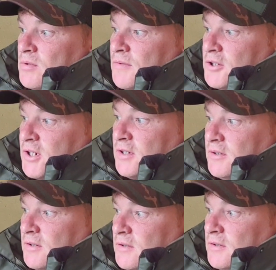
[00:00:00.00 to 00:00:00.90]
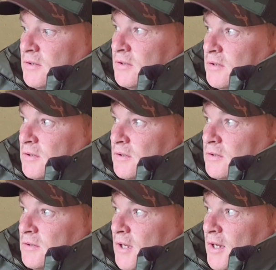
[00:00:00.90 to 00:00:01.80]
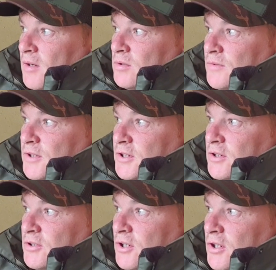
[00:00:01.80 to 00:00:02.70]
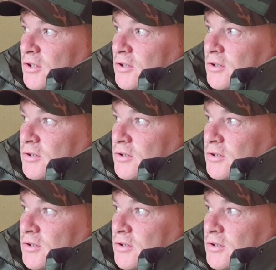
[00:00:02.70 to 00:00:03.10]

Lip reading: hours fishing, 9 hours fishing or so,